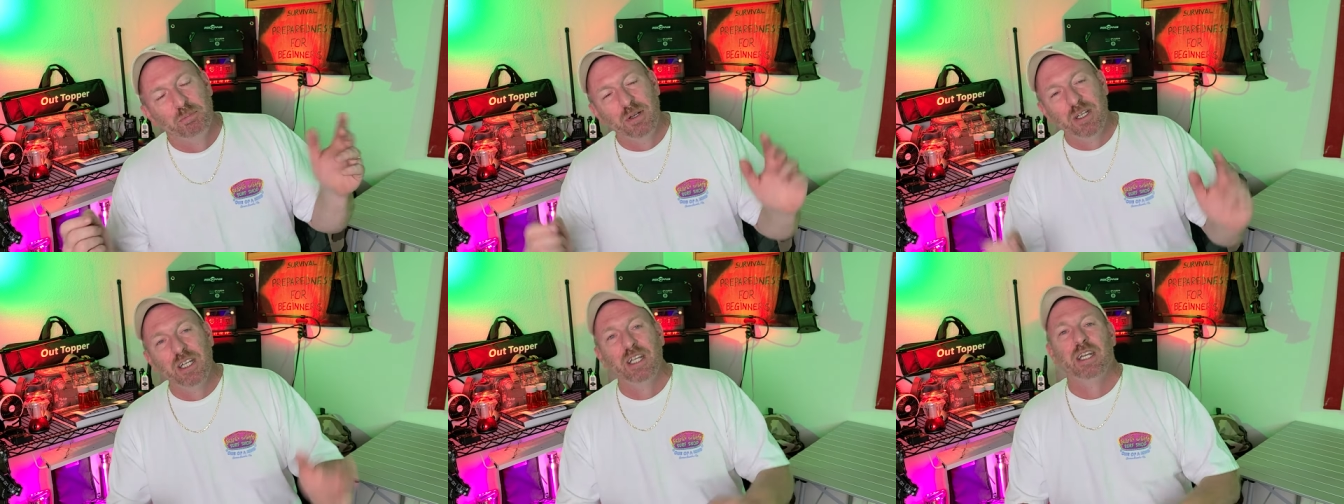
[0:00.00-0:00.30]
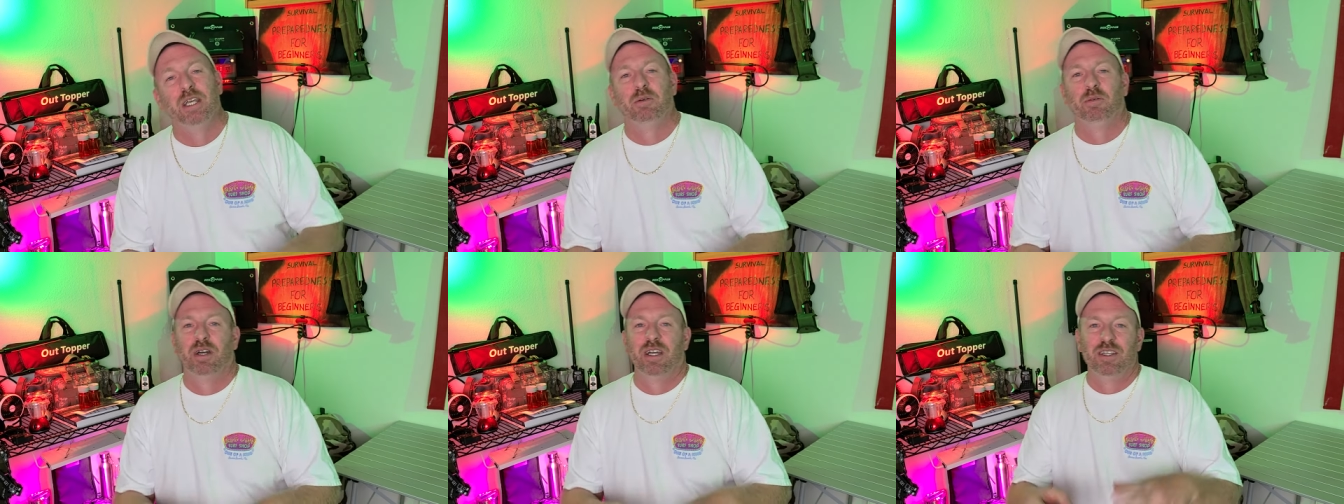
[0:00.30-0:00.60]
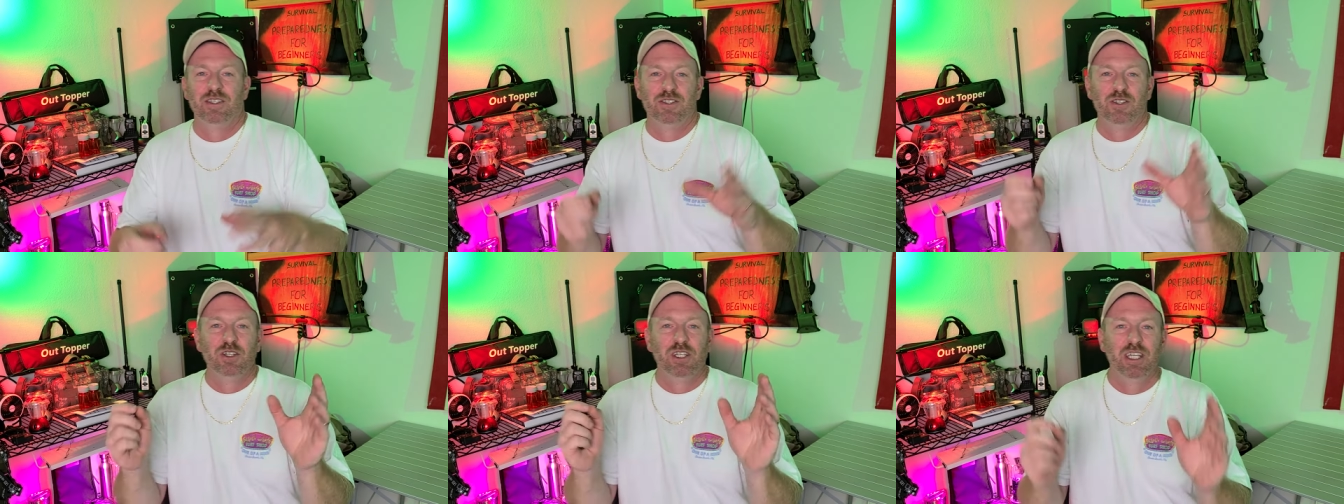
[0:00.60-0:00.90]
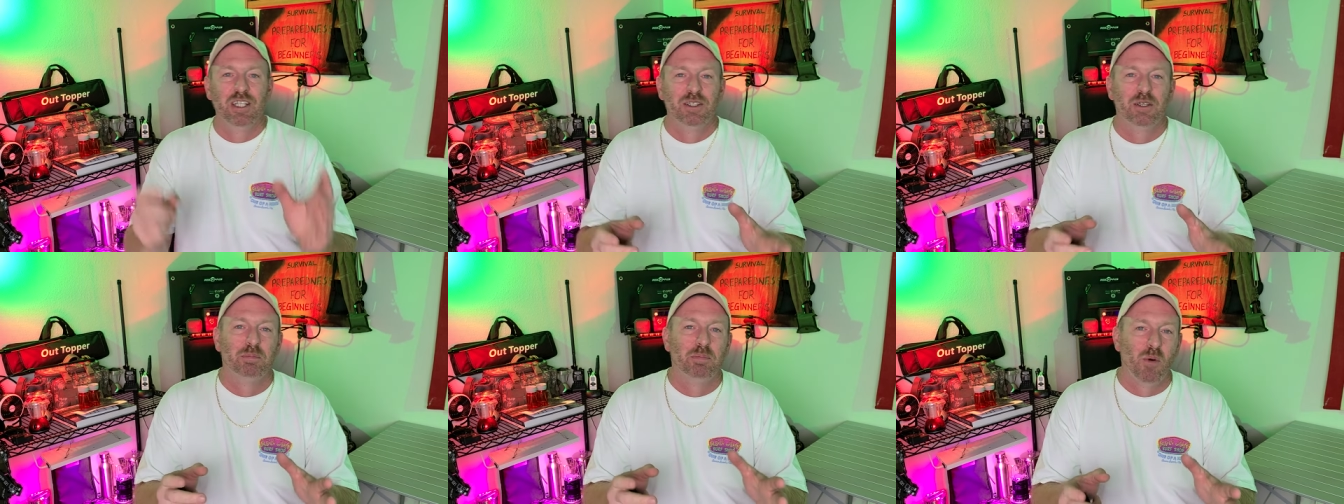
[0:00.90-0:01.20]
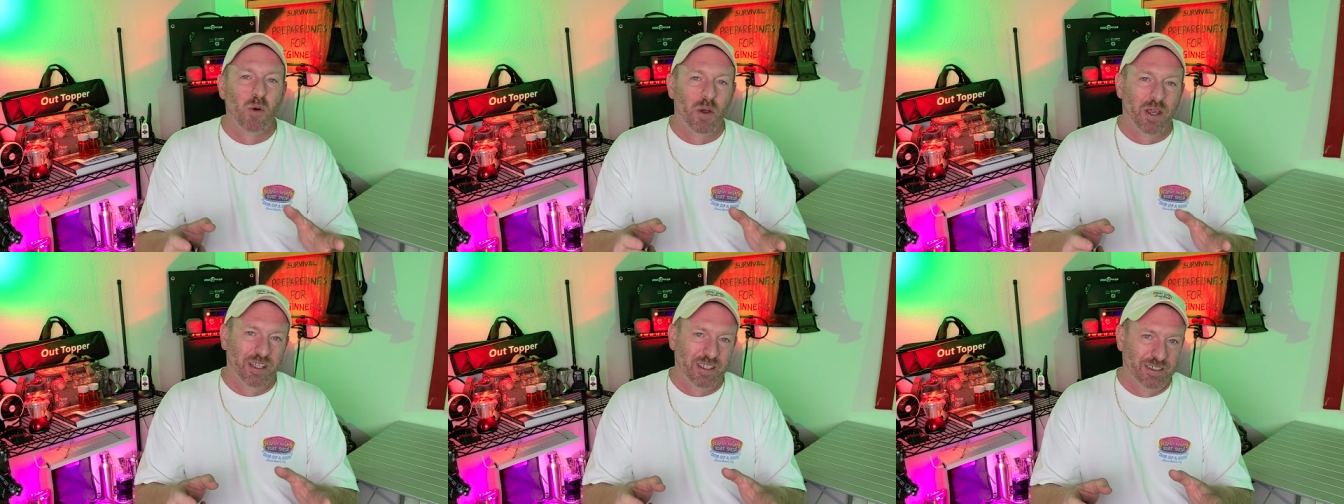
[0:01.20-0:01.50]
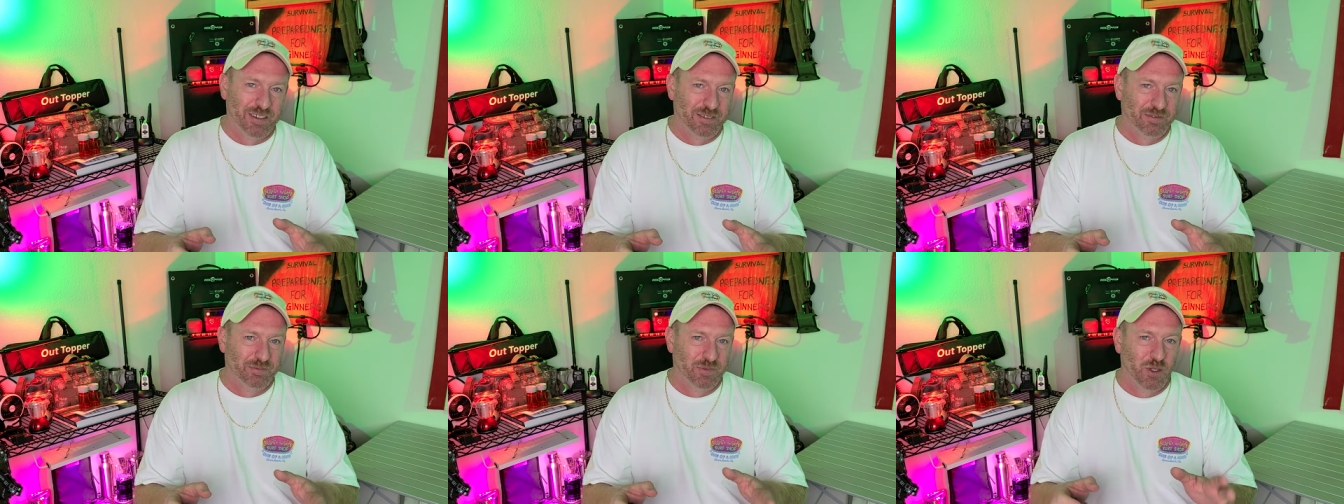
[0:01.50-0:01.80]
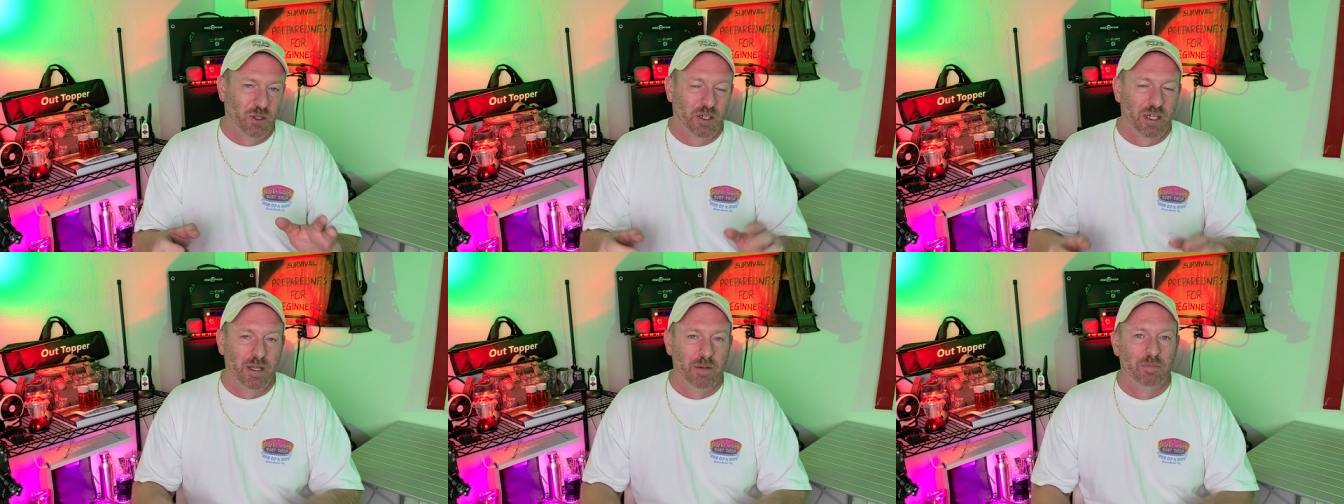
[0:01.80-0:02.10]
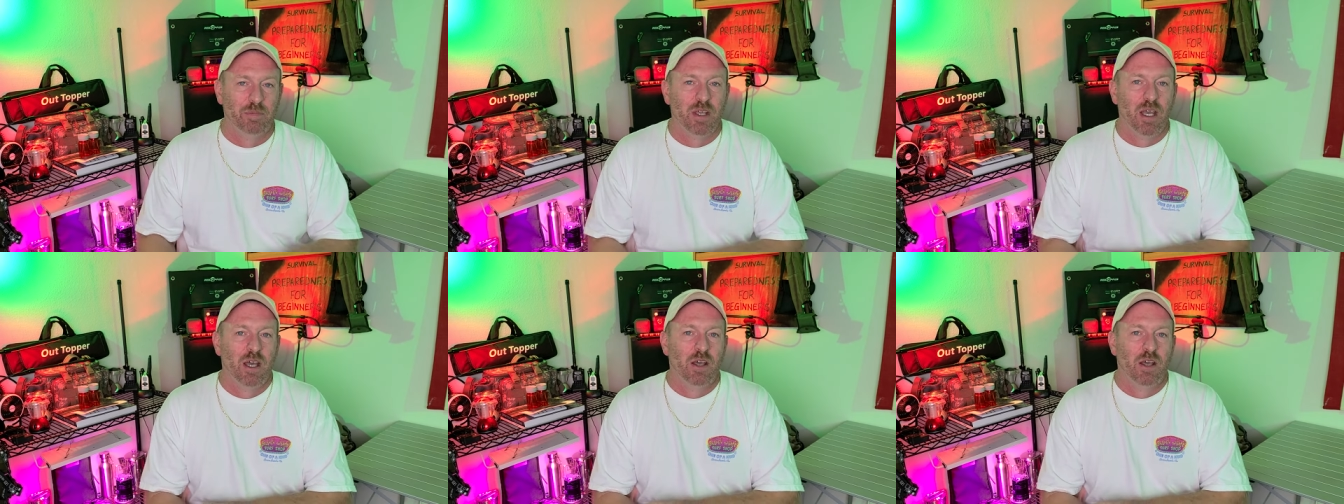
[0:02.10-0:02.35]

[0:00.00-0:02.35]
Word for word: but, anyways, you get the point, all right?